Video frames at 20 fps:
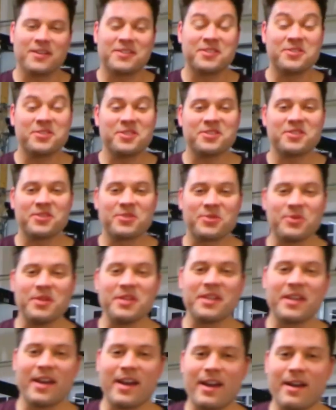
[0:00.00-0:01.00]
right, so just to
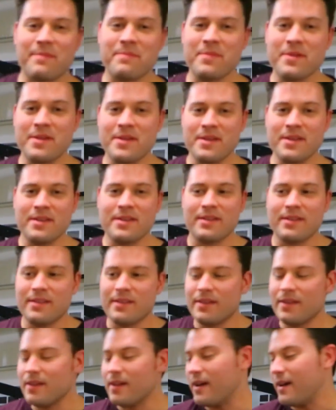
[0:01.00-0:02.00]
recap,
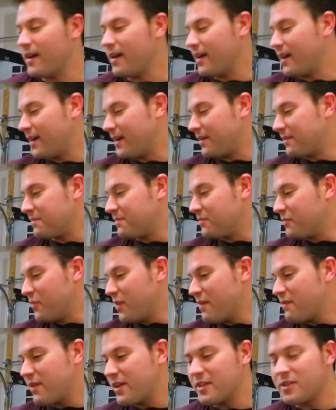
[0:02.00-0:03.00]
uh,
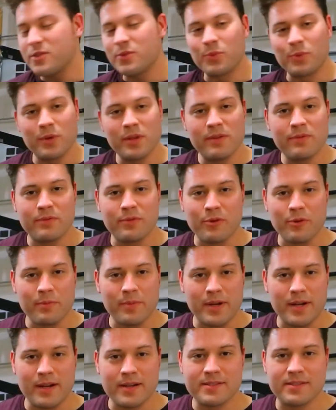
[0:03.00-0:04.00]
we have like 24
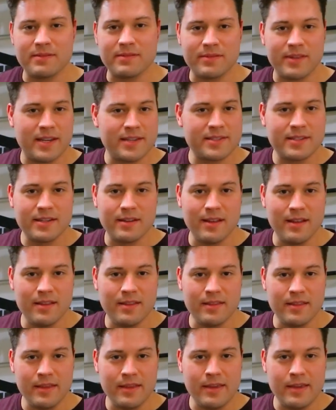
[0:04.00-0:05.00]
bucks invested
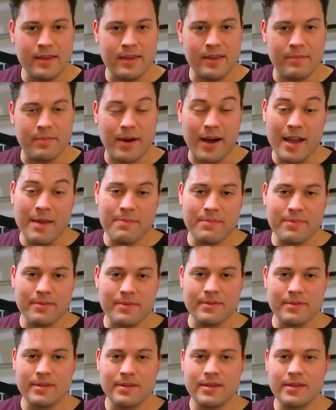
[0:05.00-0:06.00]
in the pipe.
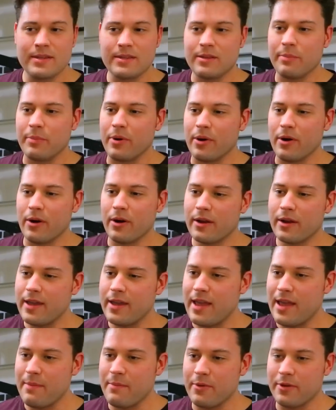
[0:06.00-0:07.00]
bar
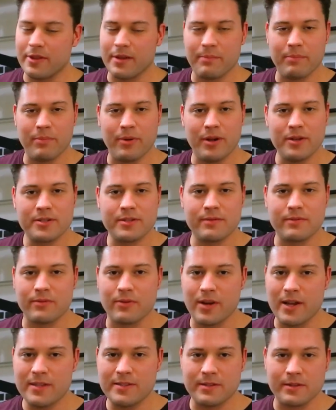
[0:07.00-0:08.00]
came with a bunch of
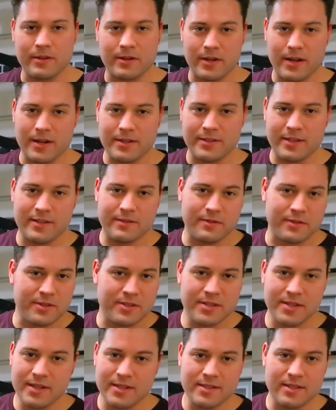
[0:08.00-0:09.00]
weights on Craigslist for
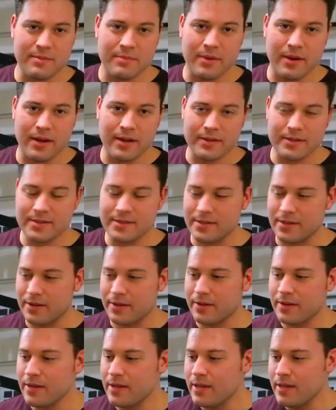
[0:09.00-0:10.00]
60 bucks,
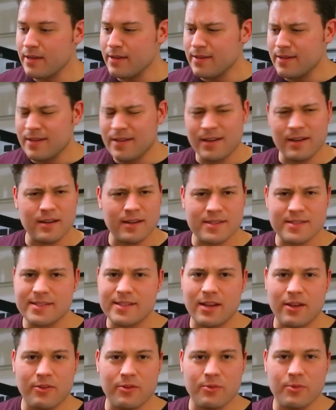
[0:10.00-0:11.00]
so gonna
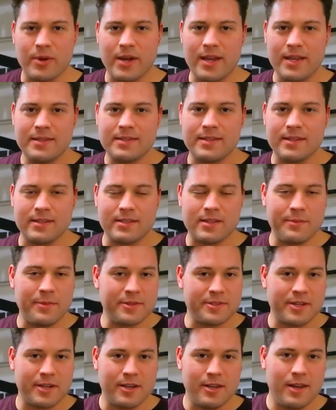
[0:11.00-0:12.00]
sell the weights, and it's
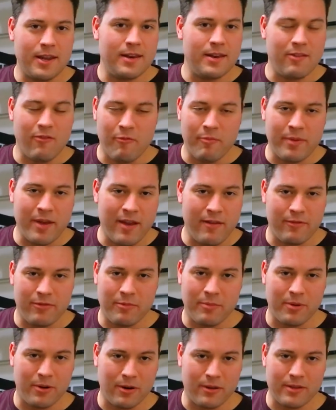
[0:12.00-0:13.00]
almost like you didn't even pay for the
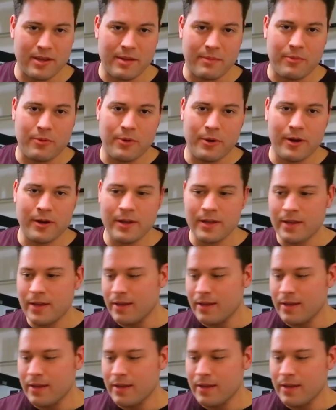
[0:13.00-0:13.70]
bar at that point.